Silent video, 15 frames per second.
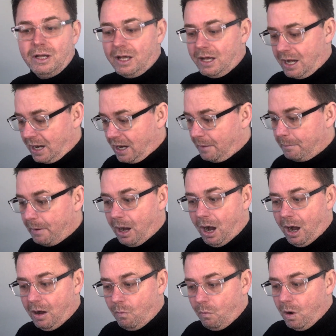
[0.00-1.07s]

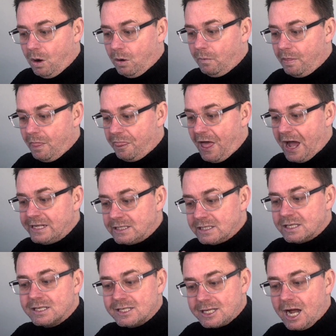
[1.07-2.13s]
Well, that's
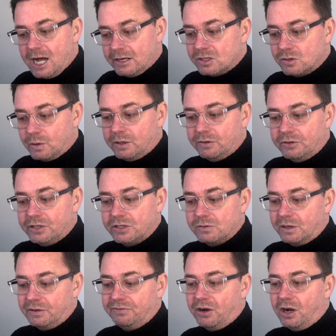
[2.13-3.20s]
the start of 23 to
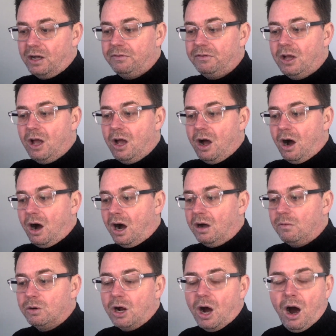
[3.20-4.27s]
25. I
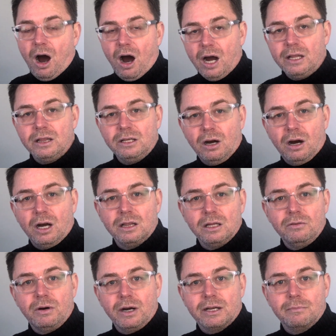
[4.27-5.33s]
would highly
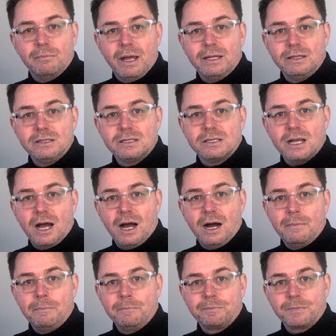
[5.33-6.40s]
recommend
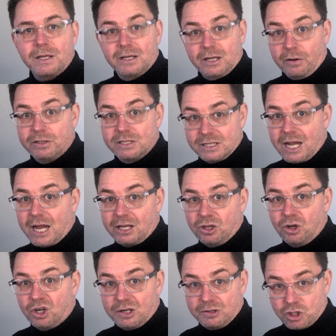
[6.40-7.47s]
going to
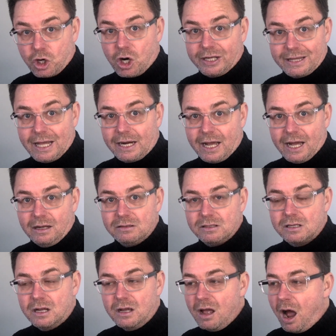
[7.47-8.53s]
Tachyon and trying that out.
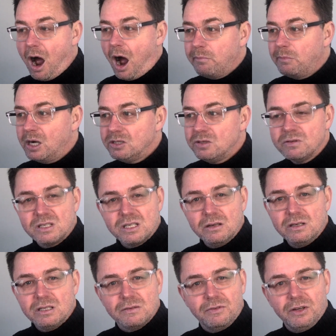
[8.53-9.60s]
I might do a
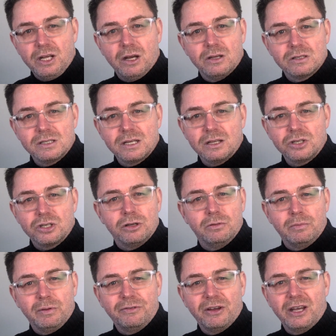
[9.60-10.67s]
series of videos on Telestream, to
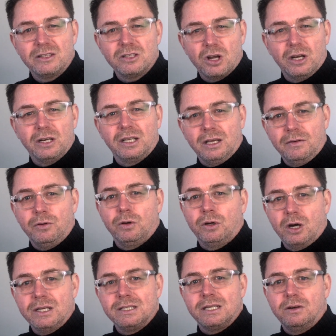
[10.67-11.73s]
be fair, to kind of give you an
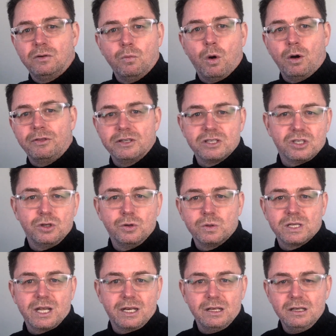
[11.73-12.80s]
idea of what this tool
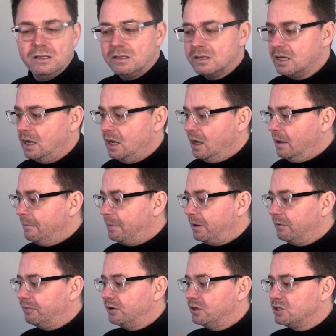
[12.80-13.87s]
set is.
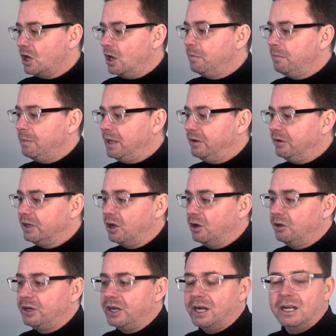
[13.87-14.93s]
But for Adobe Media
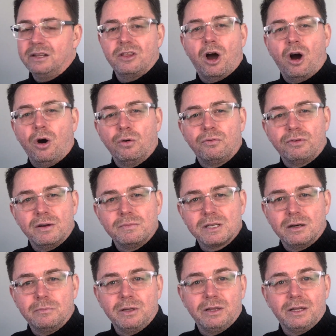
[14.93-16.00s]
Encoder, the hold frame's
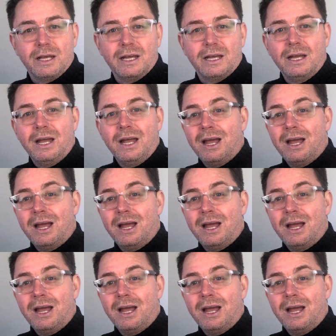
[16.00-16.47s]
going to be in there.